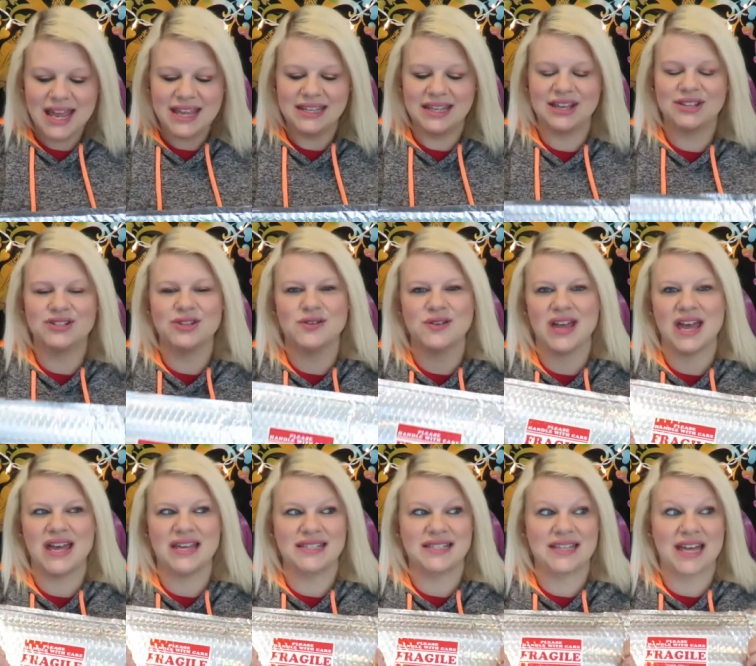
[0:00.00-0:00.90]

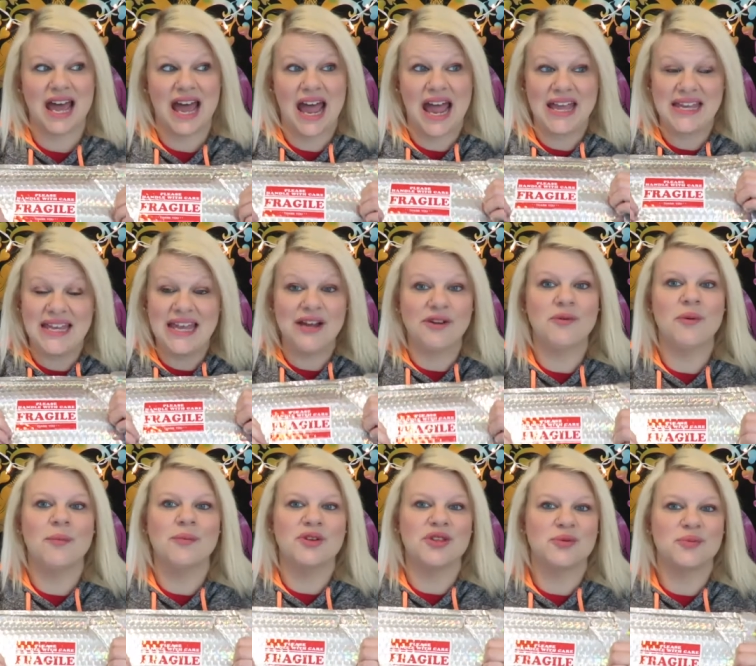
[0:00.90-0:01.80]
YAS. I can't
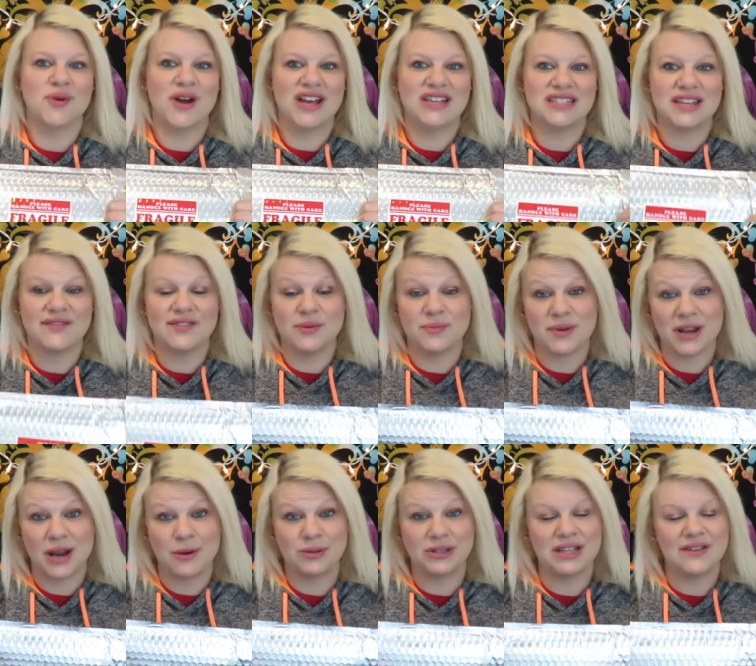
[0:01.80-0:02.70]
remember the price of it, but
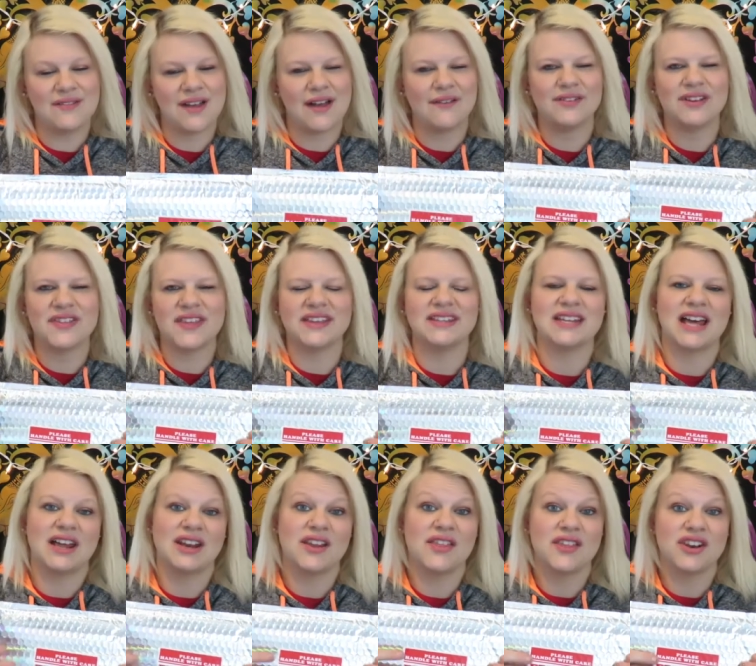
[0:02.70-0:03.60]
I will leave everything
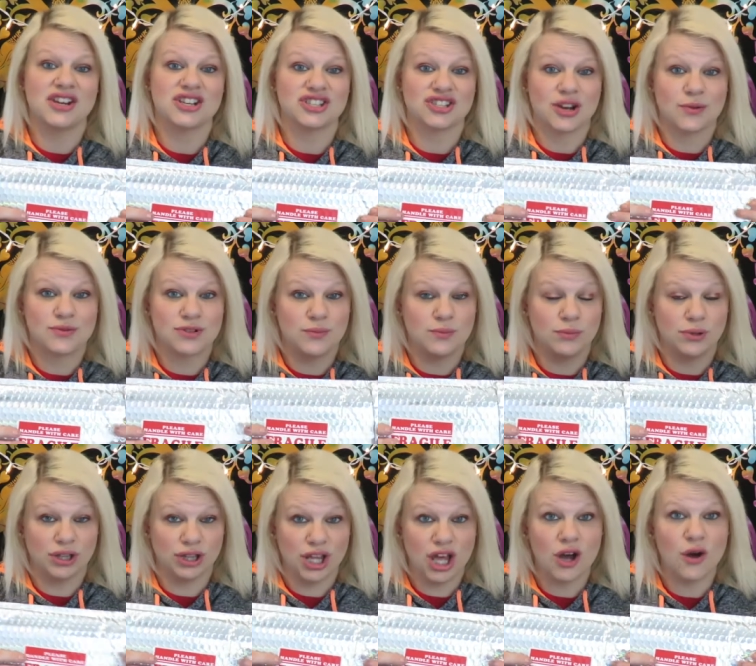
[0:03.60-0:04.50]
down in the description
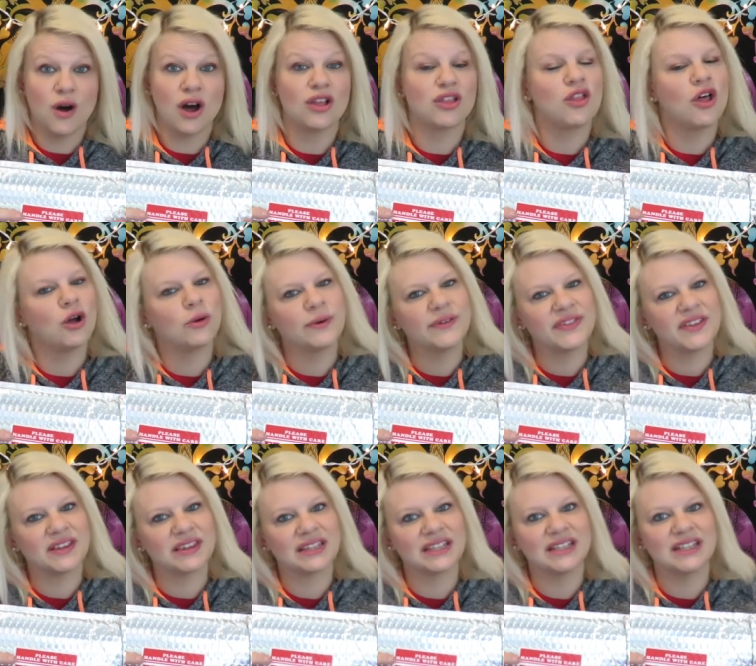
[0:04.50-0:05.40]
below, along with
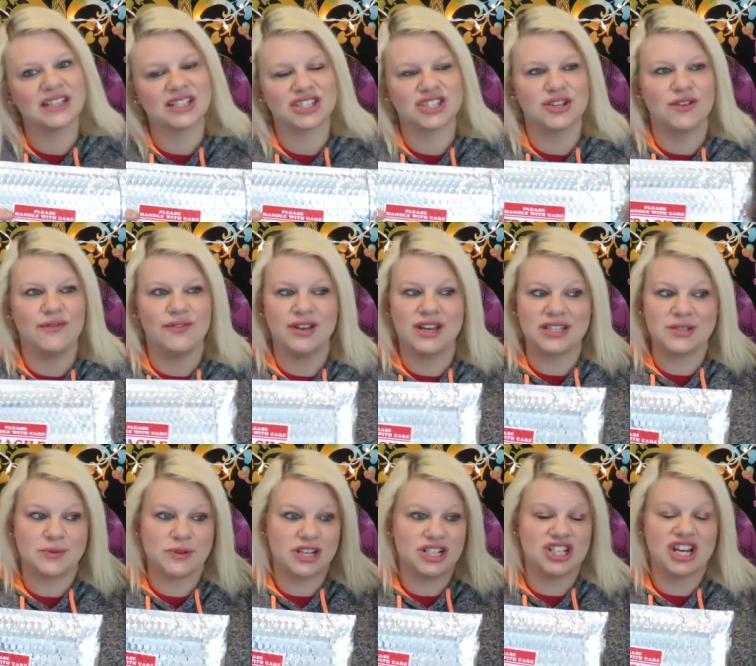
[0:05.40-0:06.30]
the link. So if you
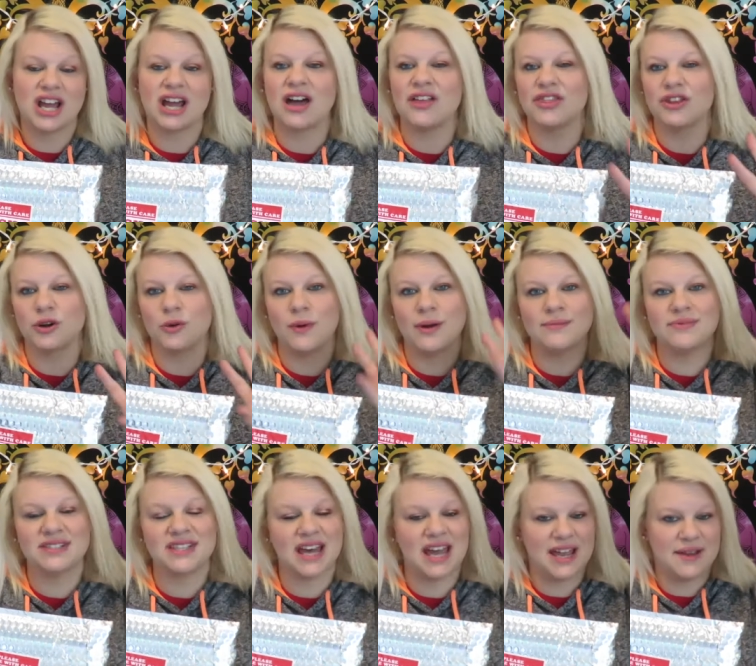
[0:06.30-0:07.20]
guys want to check out their
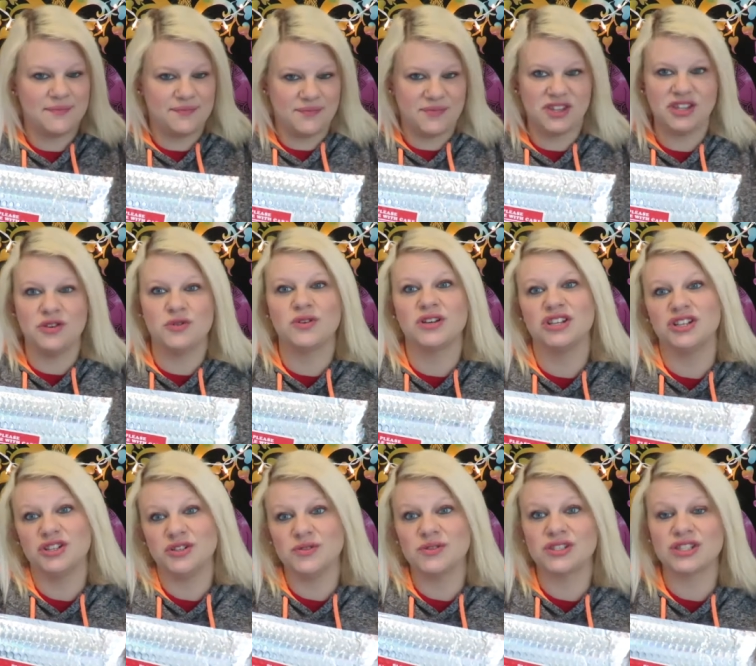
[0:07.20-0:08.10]
website, you can
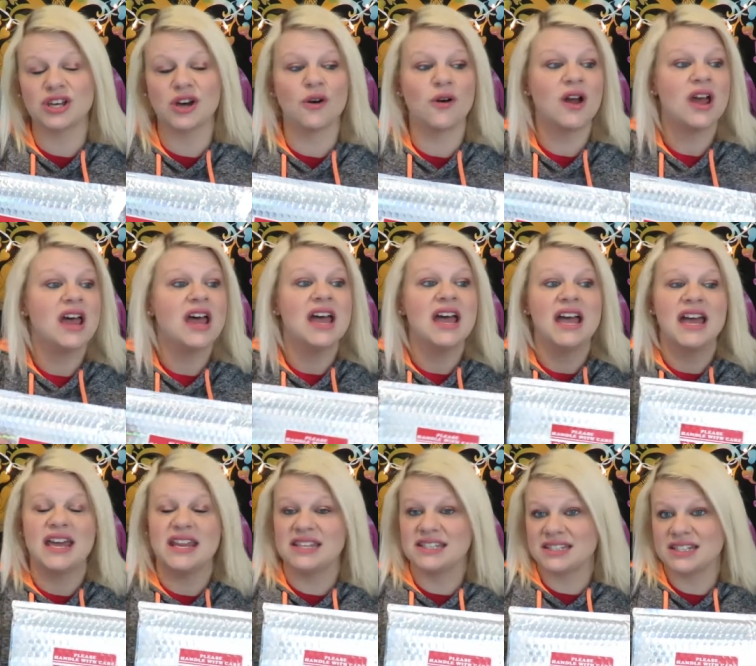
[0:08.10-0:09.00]
do so.
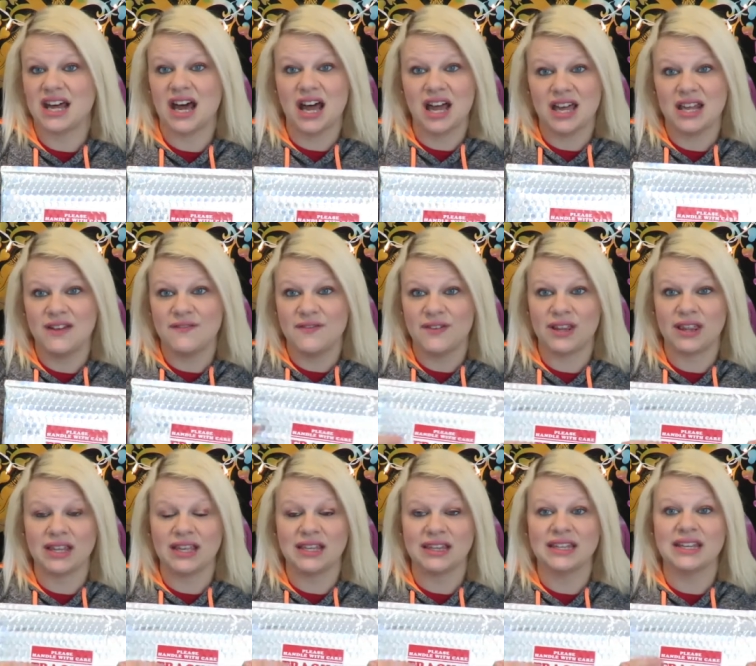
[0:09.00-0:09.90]
It is not an
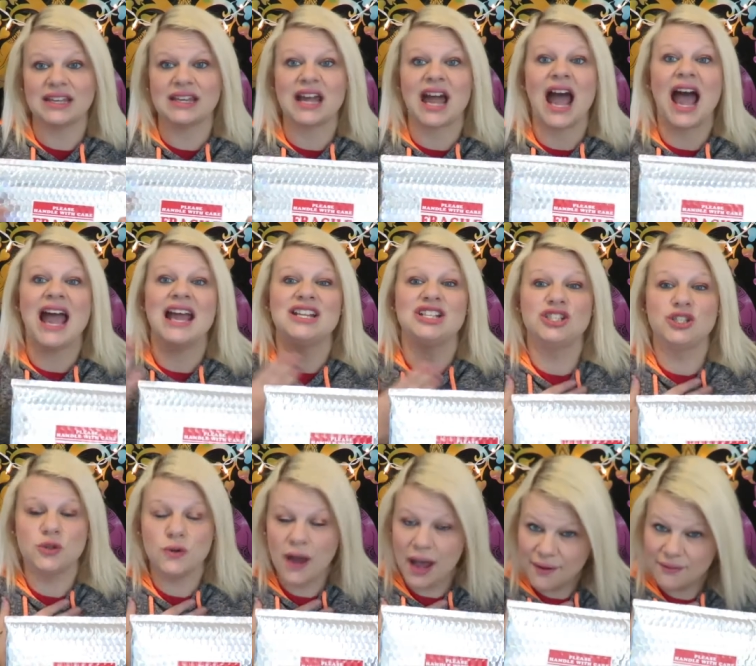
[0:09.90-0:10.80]
affiliate link. I
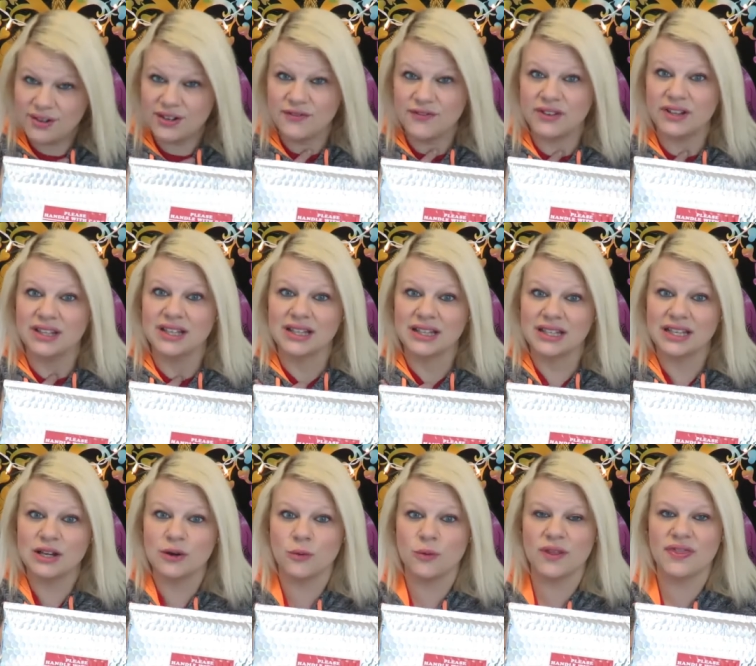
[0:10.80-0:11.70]
do have an affiliate
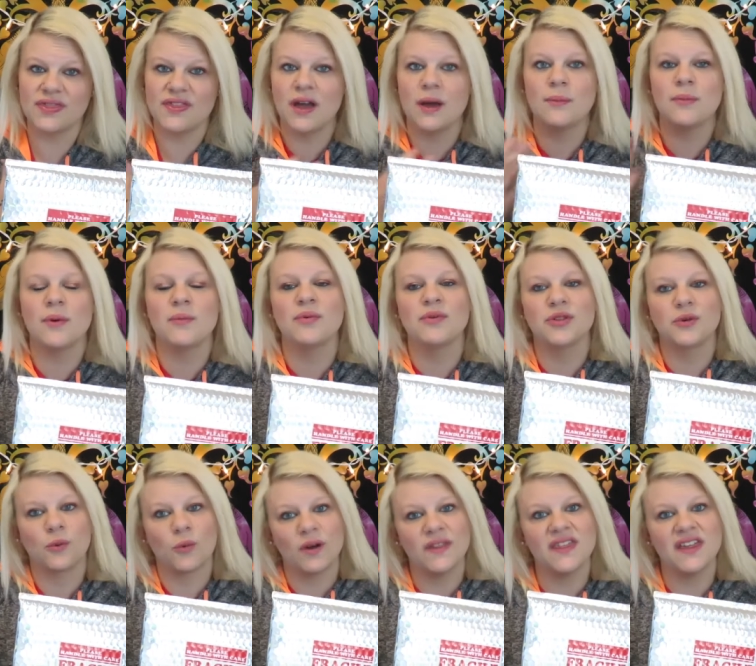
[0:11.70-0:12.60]
link with them, but
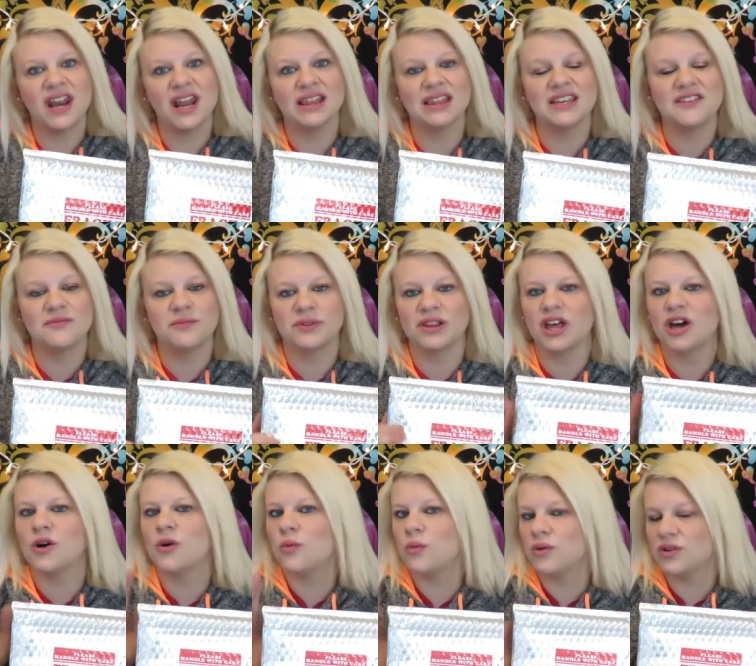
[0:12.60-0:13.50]
the one that I leave
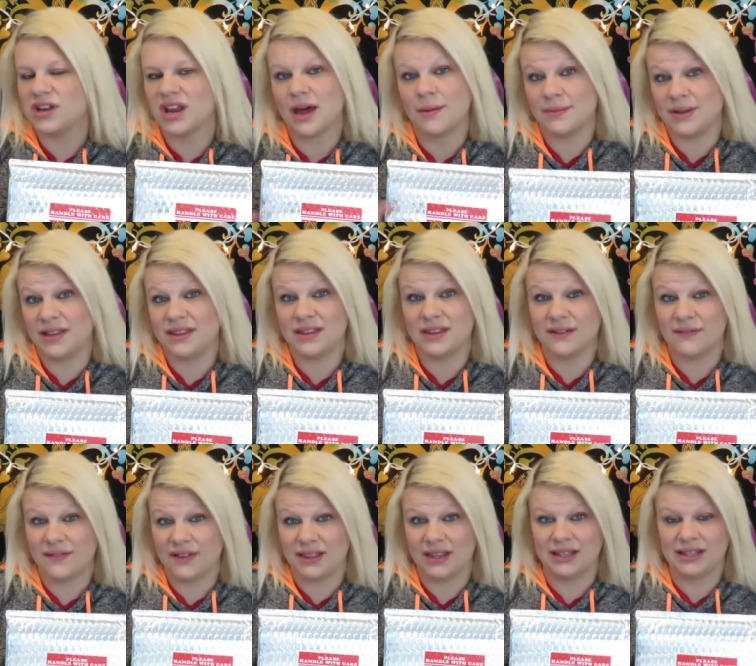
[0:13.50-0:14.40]
below will not be the
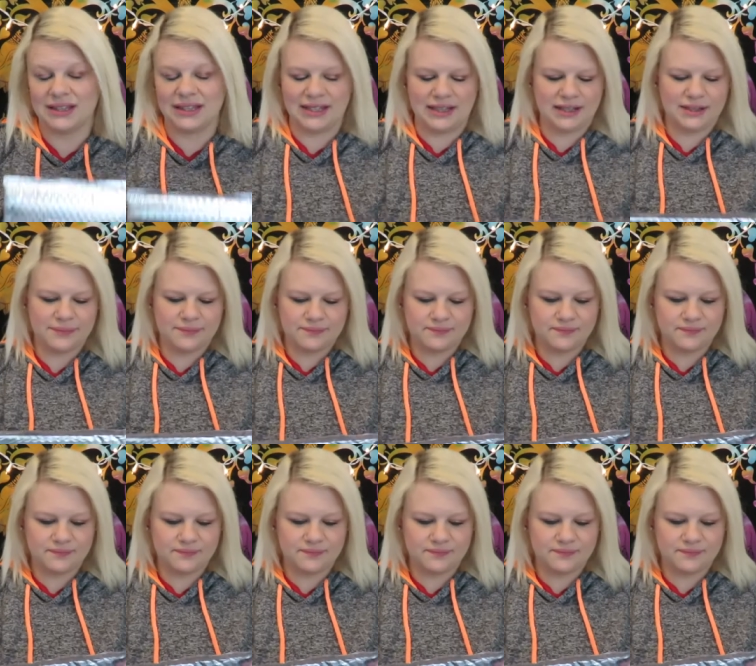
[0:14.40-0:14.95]
affiliate link.